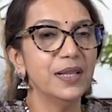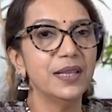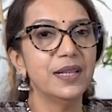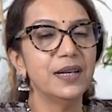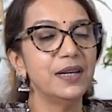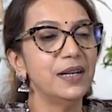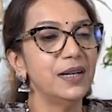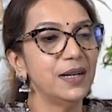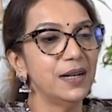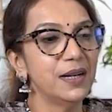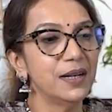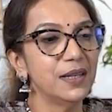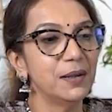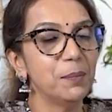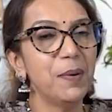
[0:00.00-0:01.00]

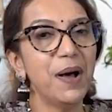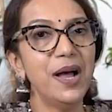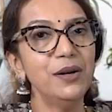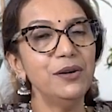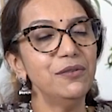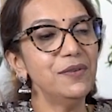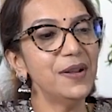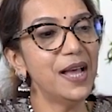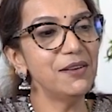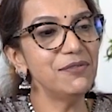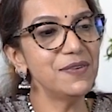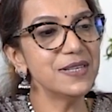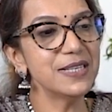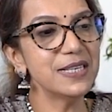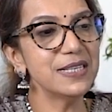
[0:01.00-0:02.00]
the part of
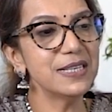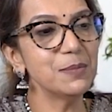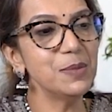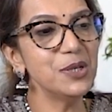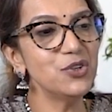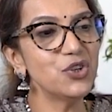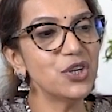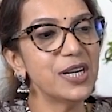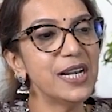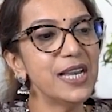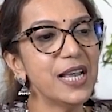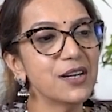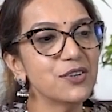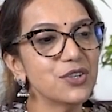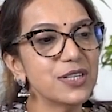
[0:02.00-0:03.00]
diaphysis
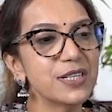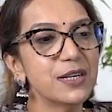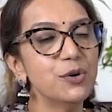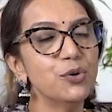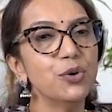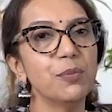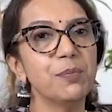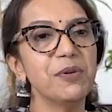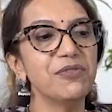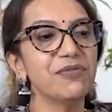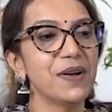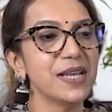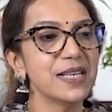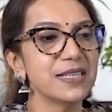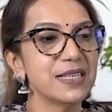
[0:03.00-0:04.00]
immediately adjacent to
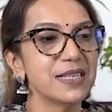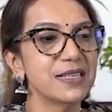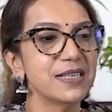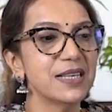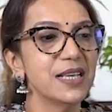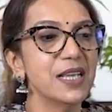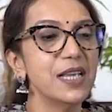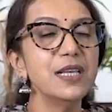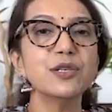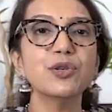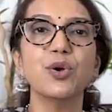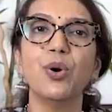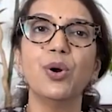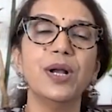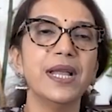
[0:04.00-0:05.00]
epiphysis is
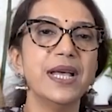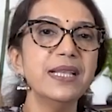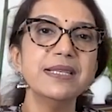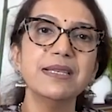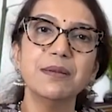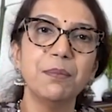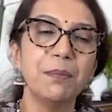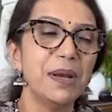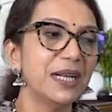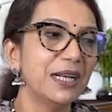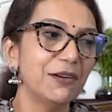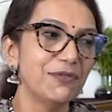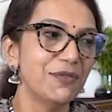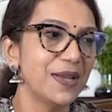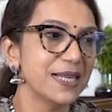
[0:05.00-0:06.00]
called as
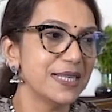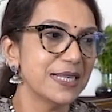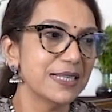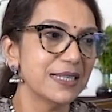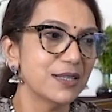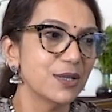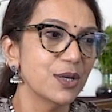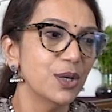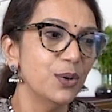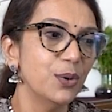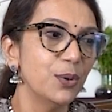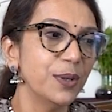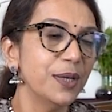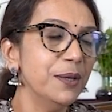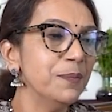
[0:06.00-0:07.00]
metaphysis.
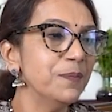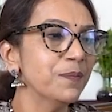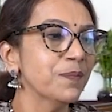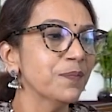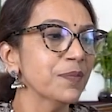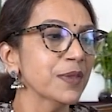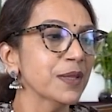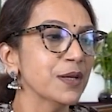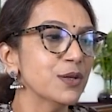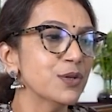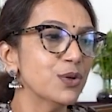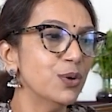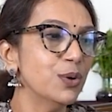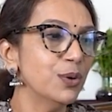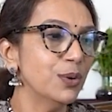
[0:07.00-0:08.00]
Okay,
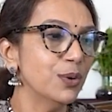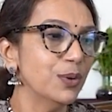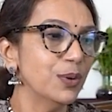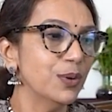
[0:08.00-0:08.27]
so